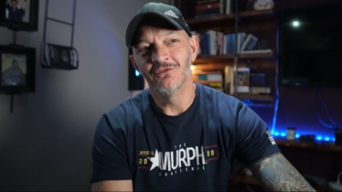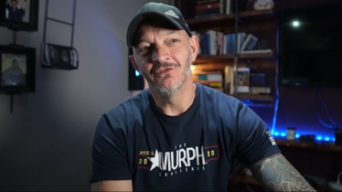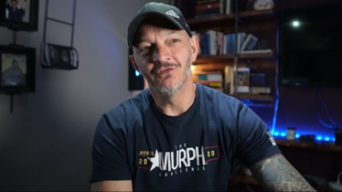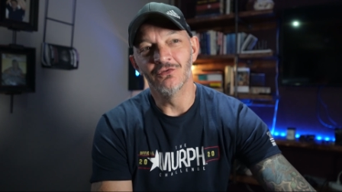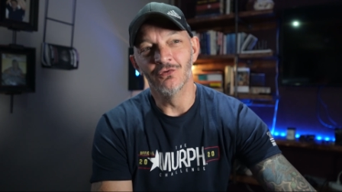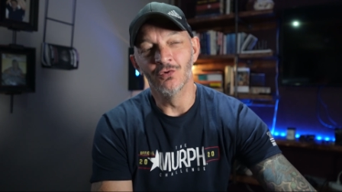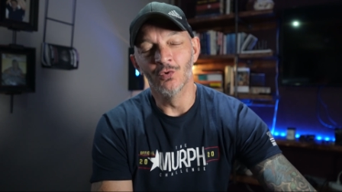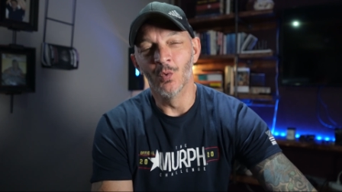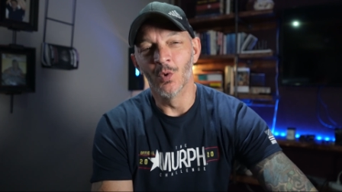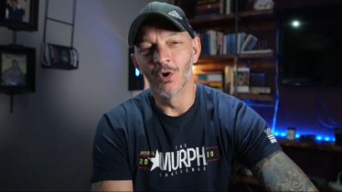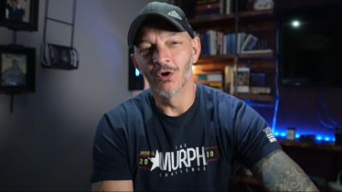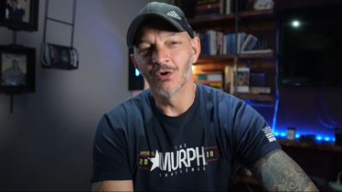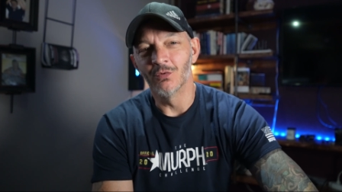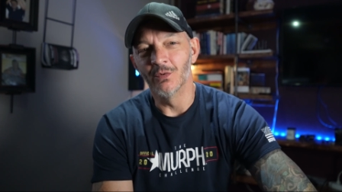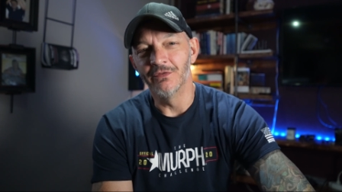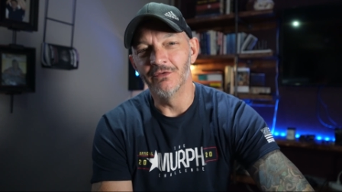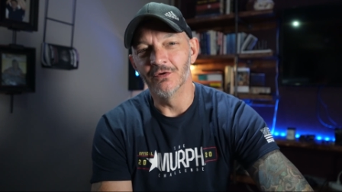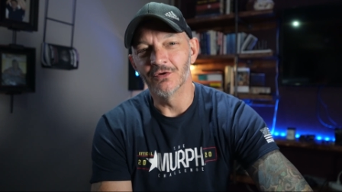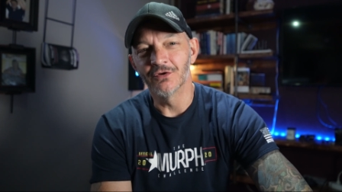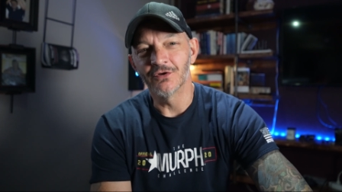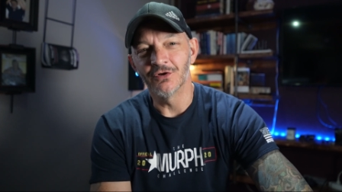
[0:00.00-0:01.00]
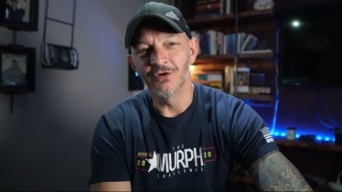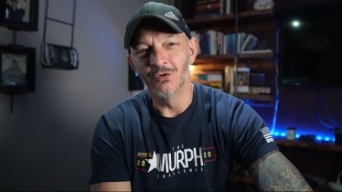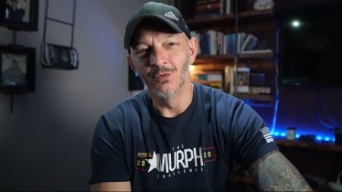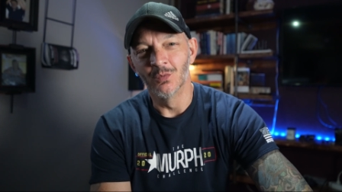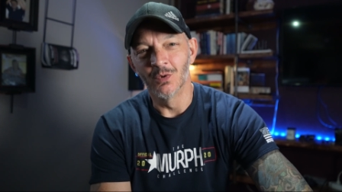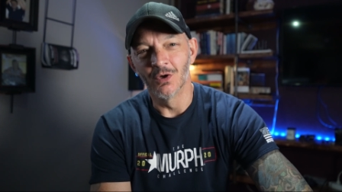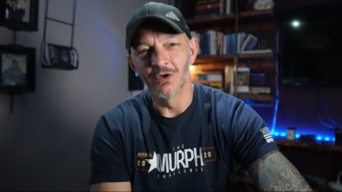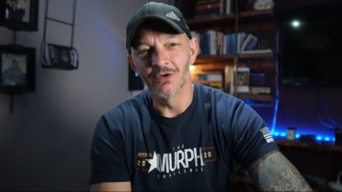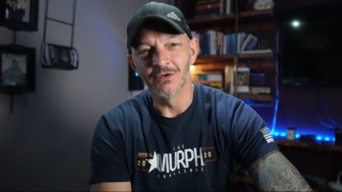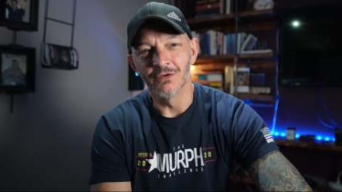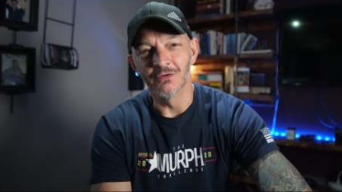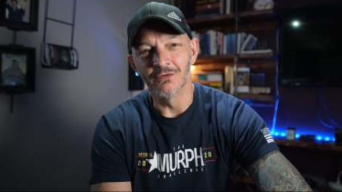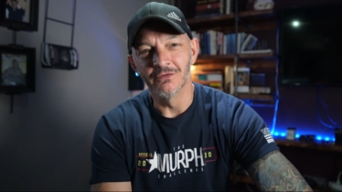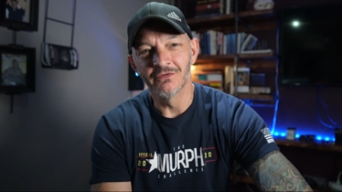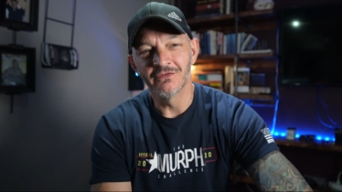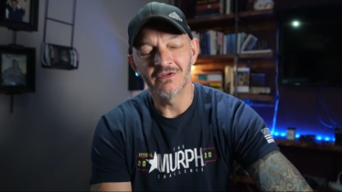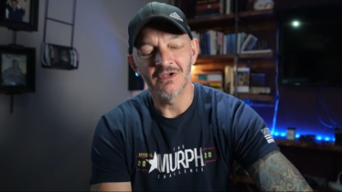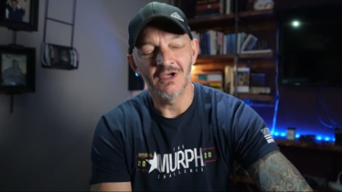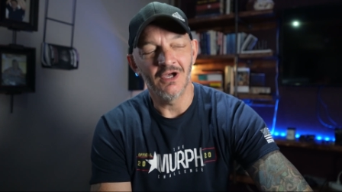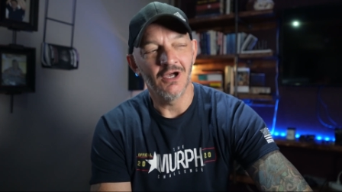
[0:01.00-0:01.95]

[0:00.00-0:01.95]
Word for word: to work with your coworkers.